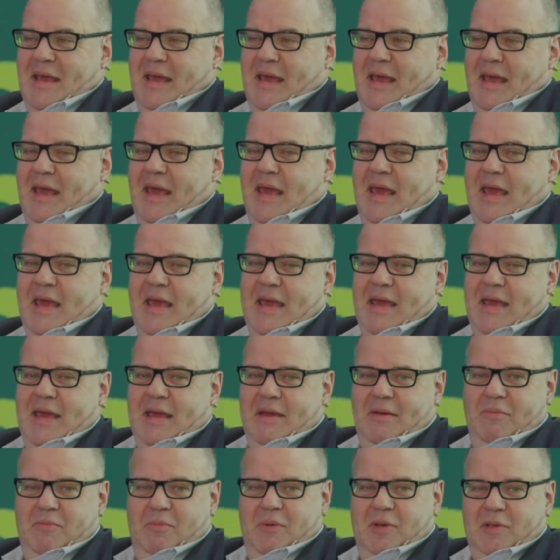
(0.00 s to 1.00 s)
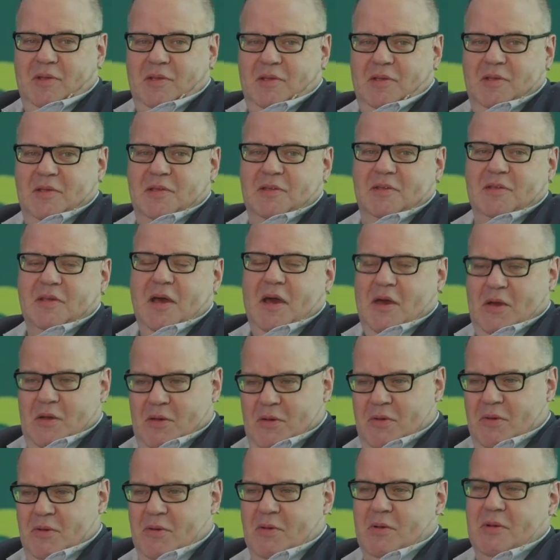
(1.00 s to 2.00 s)
He was
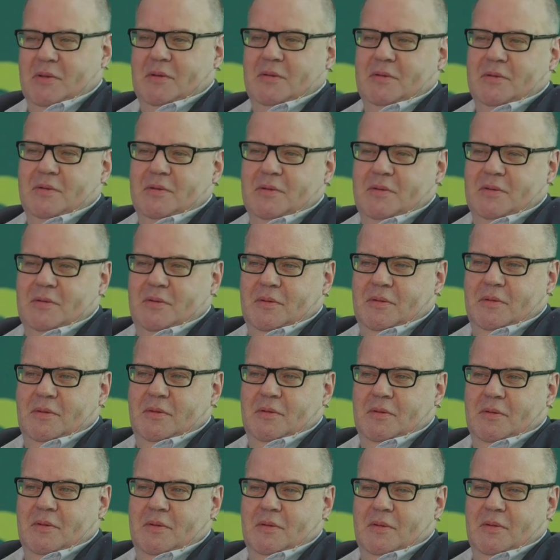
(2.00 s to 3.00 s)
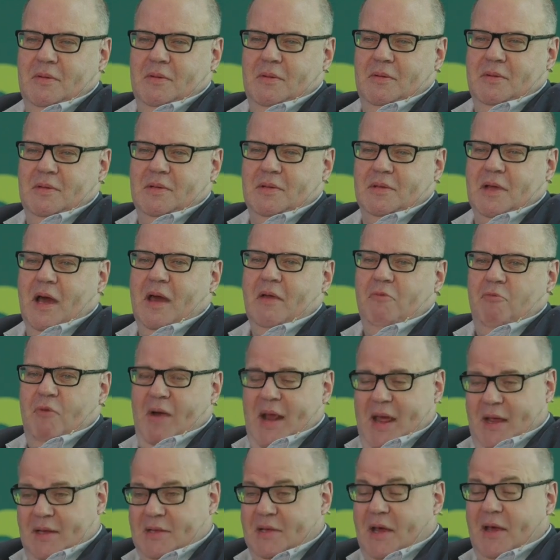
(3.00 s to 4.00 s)
so
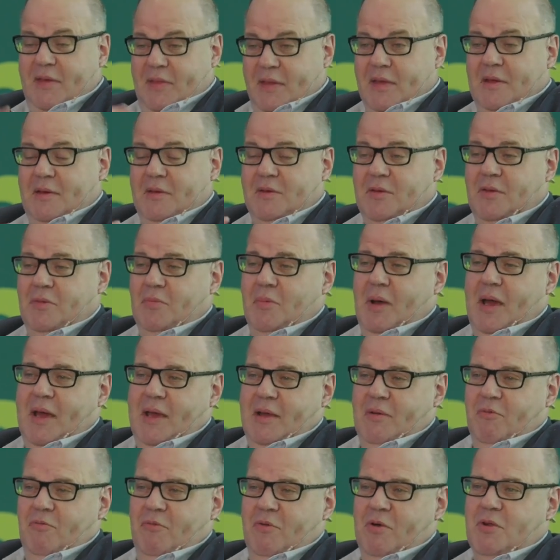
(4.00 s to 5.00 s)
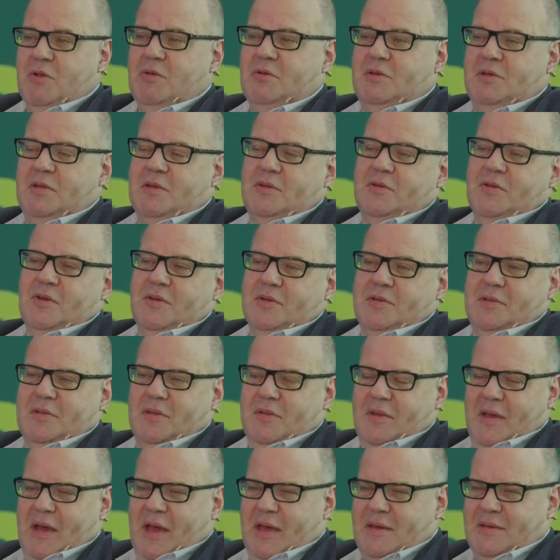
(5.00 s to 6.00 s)
direct, I think in a good way, and rude to Johnson,
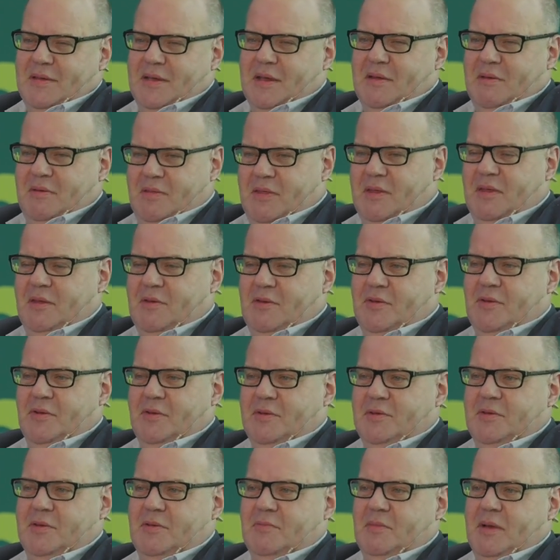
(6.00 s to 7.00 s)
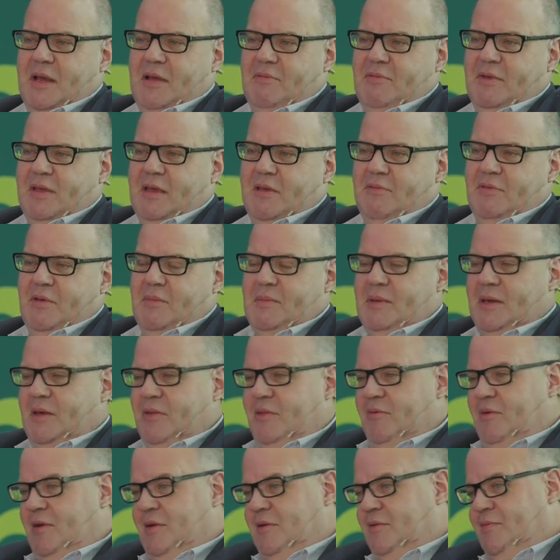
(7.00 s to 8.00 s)
that I don't think Johnson will ever give him
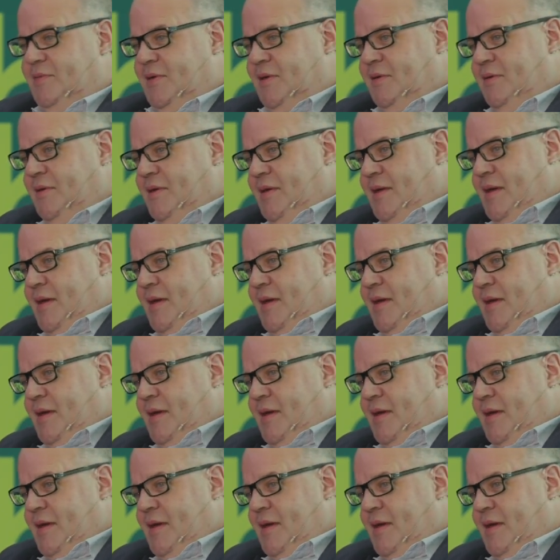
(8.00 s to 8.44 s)
another interview.